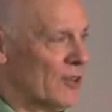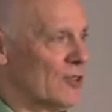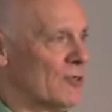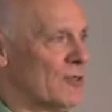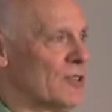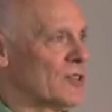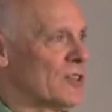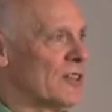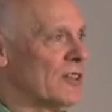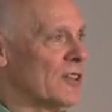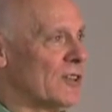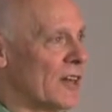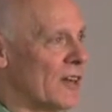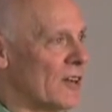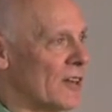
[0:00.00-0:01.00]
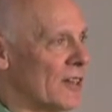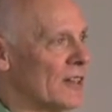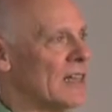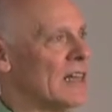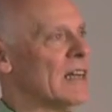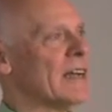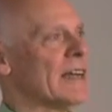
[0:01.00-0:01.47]
into a singularity,
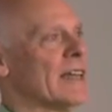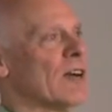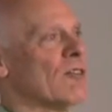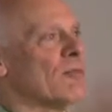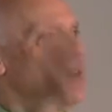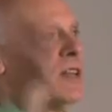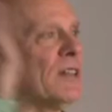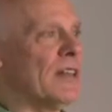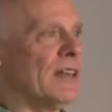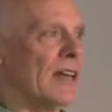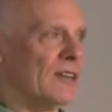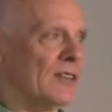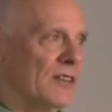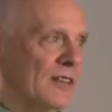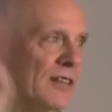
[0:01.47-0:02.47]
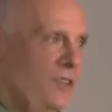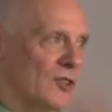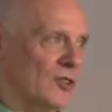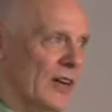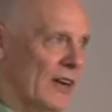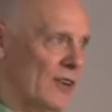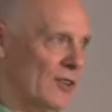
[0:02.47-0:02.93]
and that would be the end of the
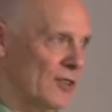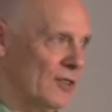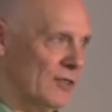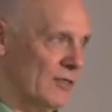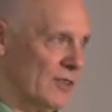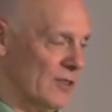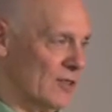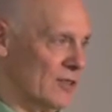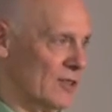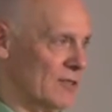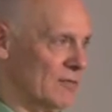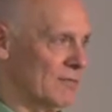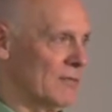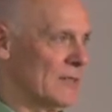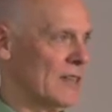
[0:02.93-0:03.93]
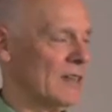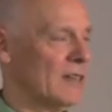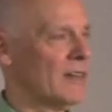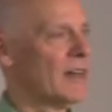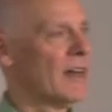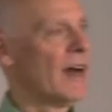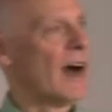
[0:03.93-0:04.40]
entire universe.
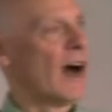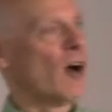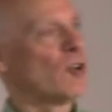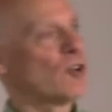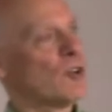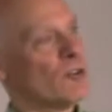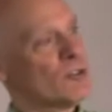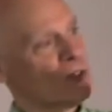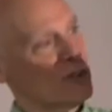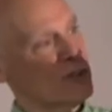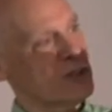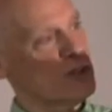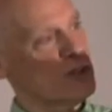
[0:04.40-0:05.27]
How close do the